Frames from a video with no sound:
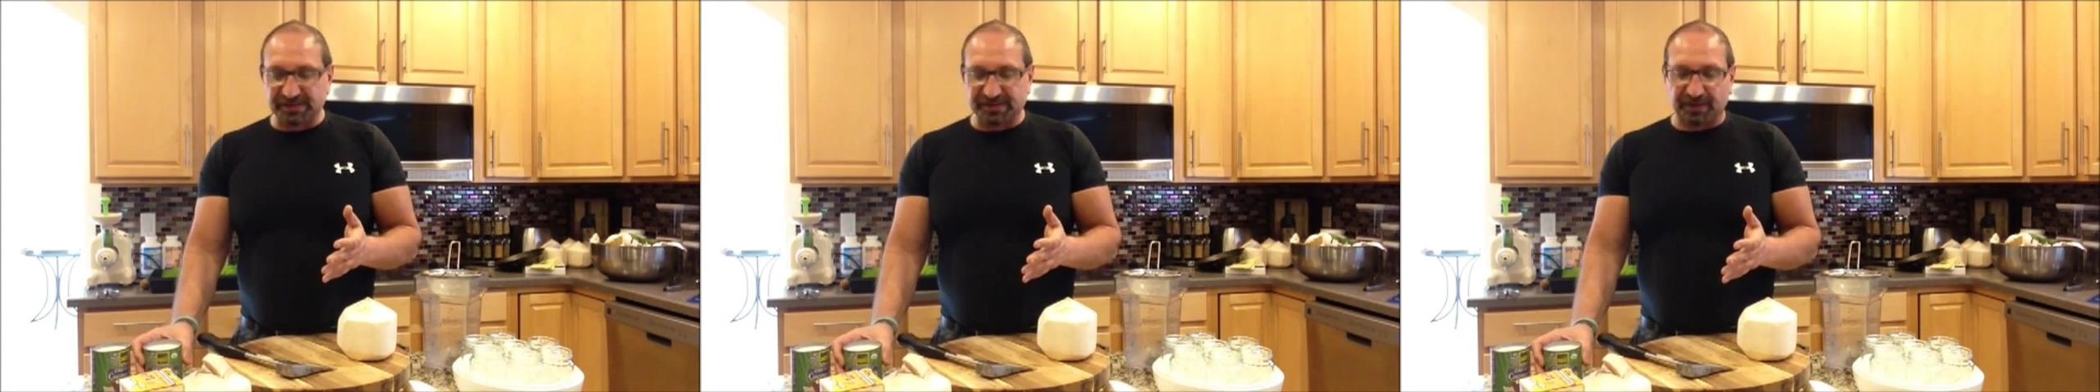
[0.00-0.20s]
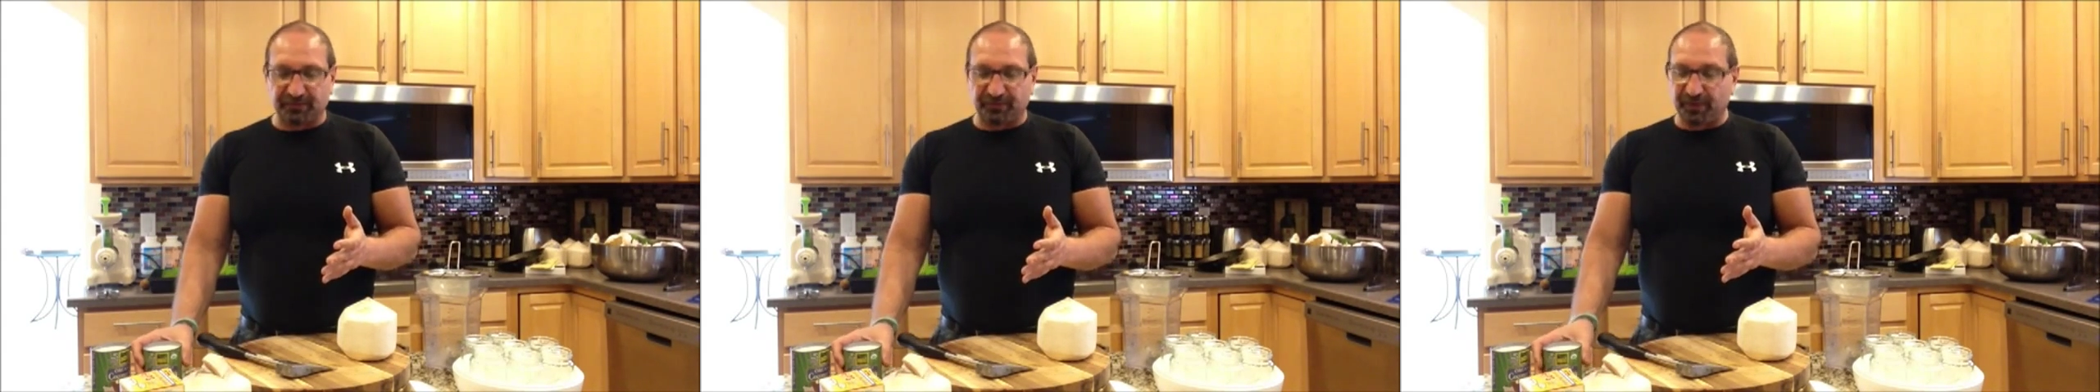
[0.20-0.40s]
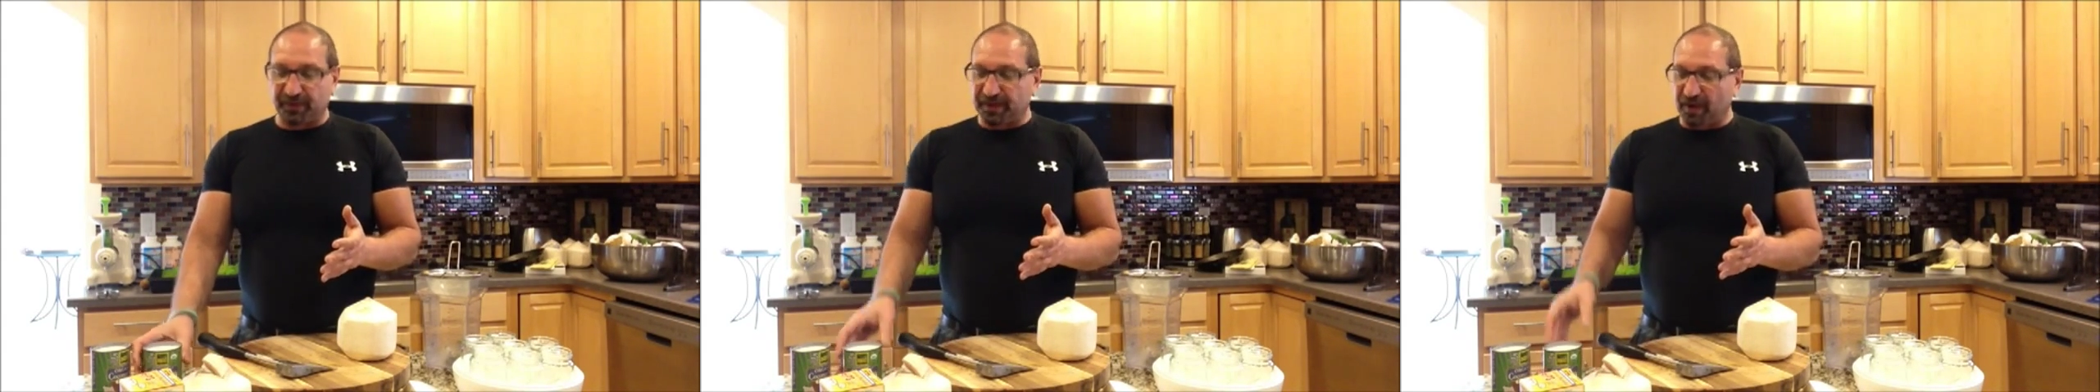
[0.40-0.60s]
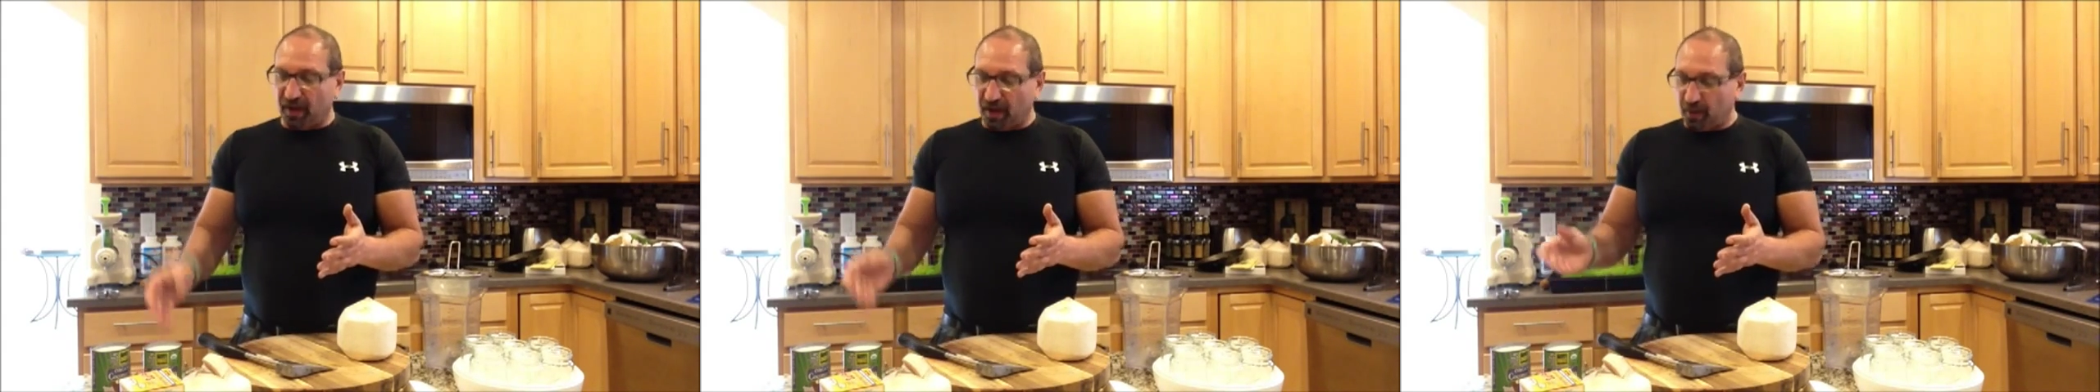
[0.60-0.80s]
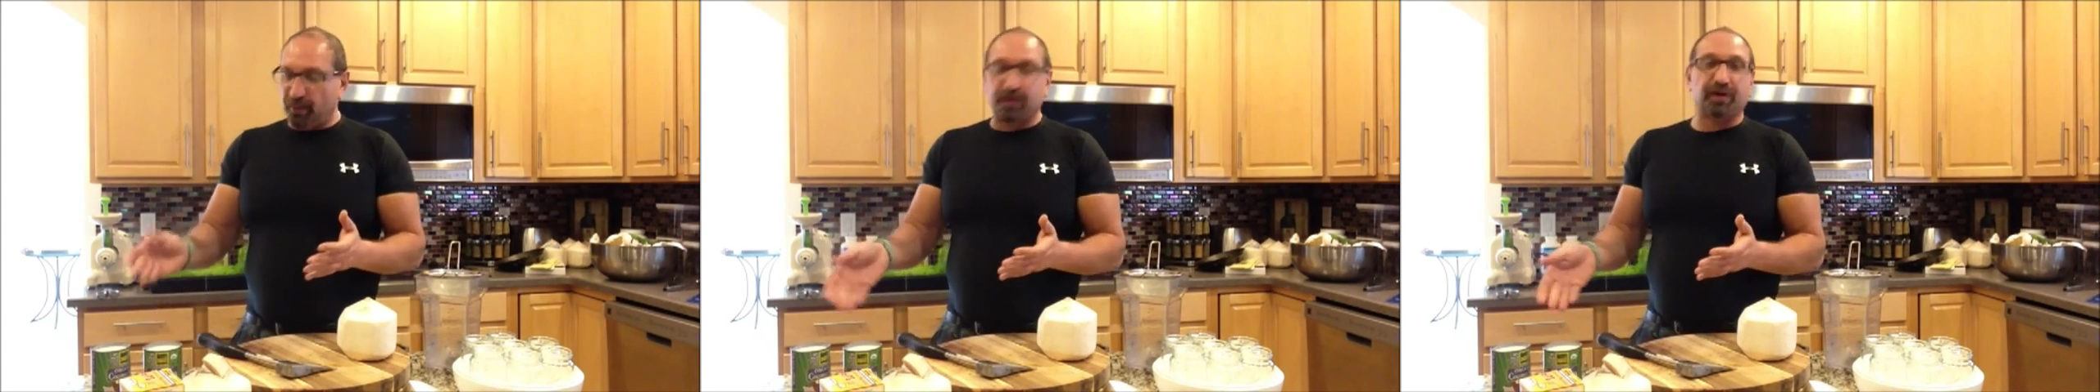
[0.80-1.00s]
and really
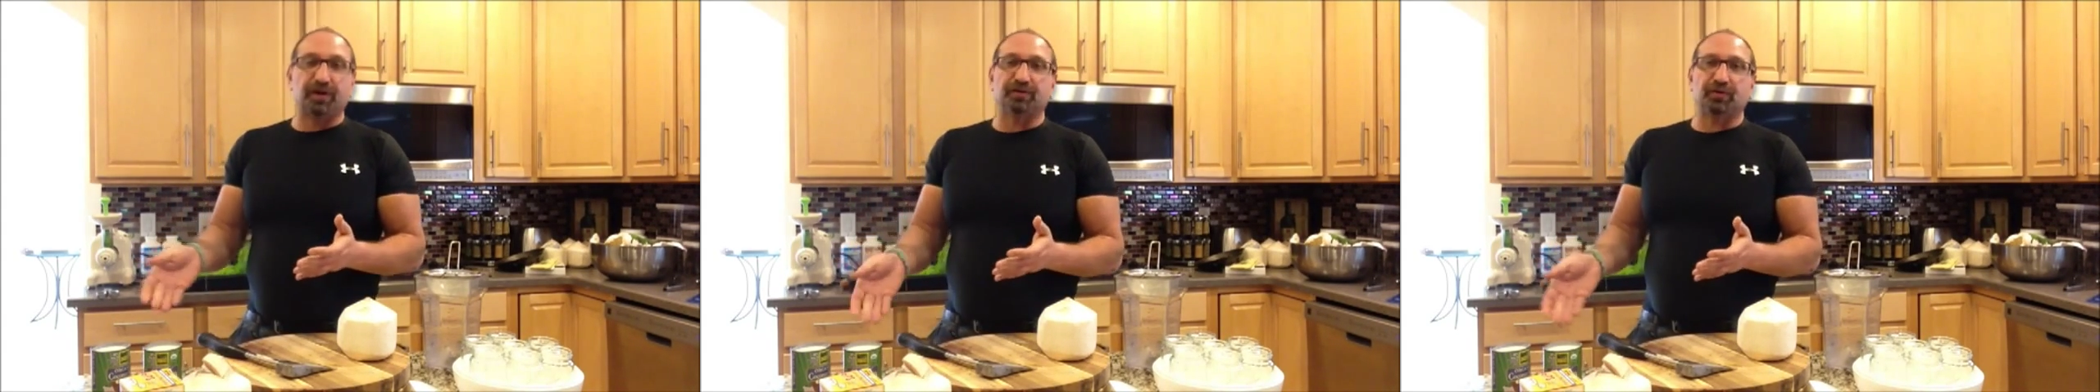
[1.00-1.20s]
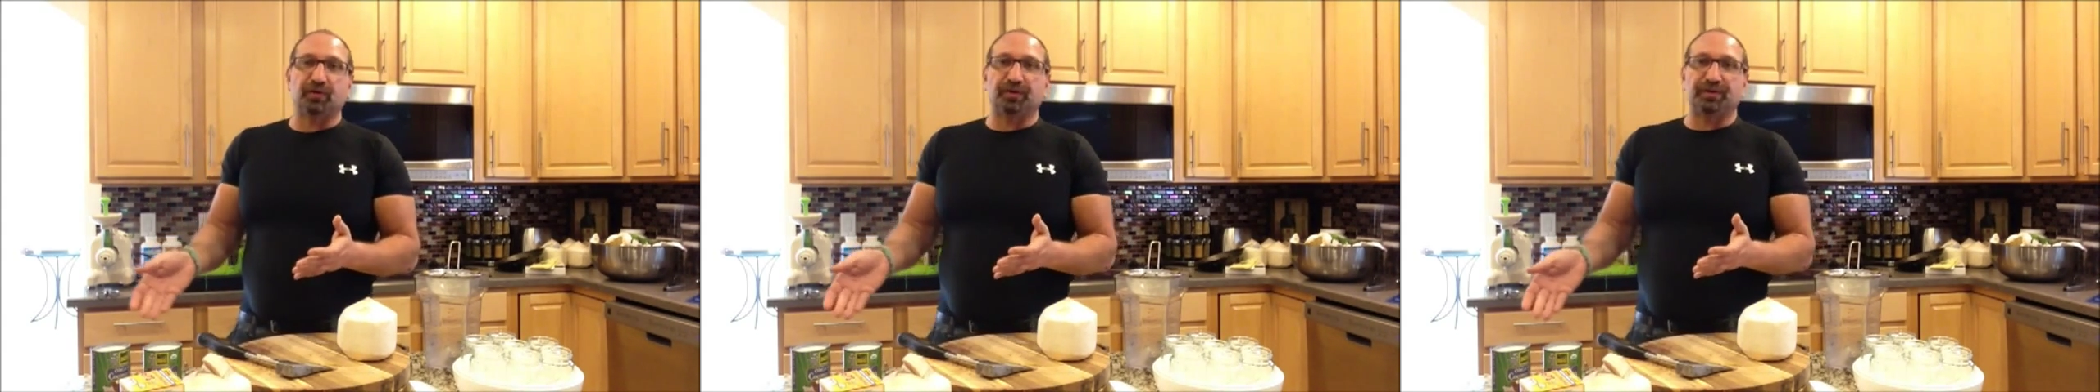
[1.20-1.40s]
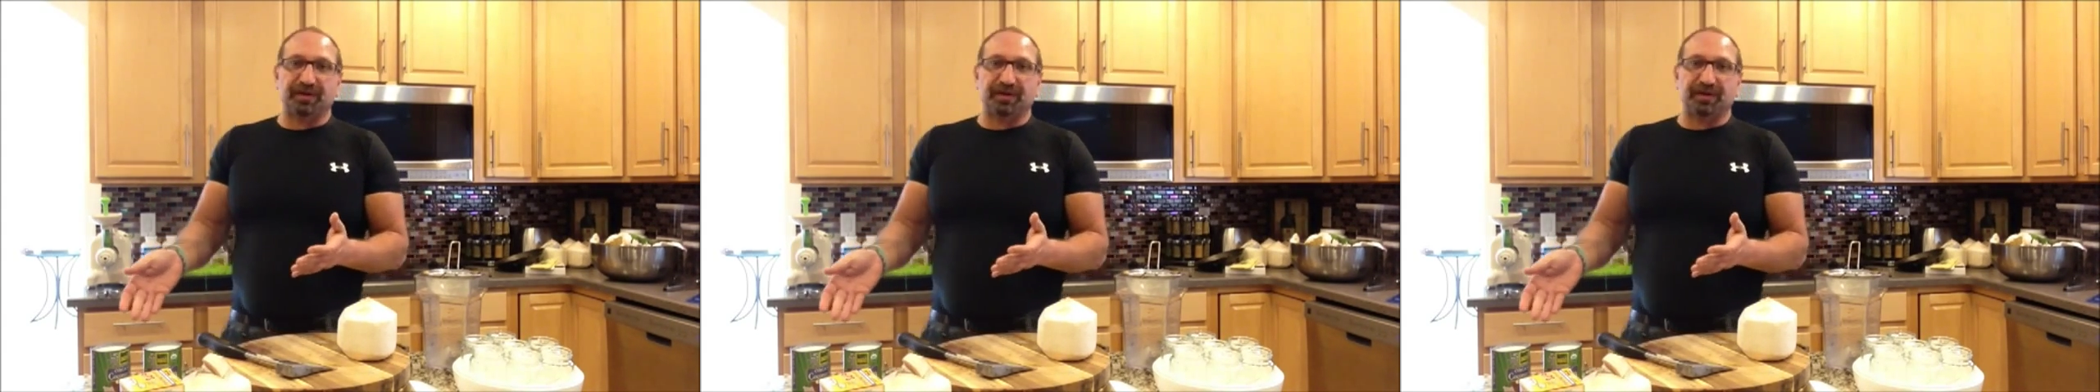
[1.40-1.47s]
all we're going to do with